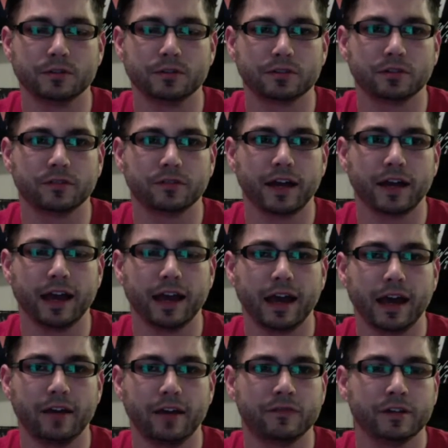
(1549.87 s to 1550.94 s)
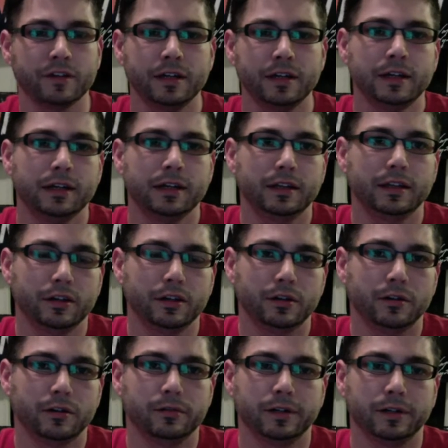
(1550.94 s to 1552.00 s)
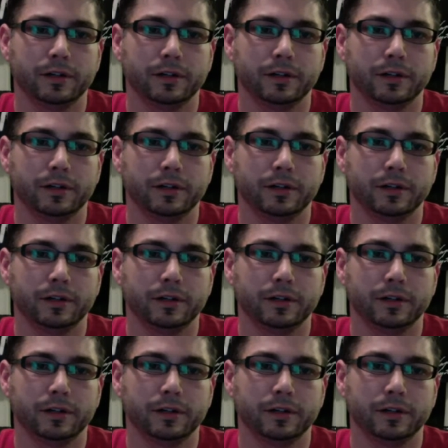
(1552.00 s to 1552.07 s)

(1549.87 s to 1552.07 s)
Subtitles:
so if I have, you know,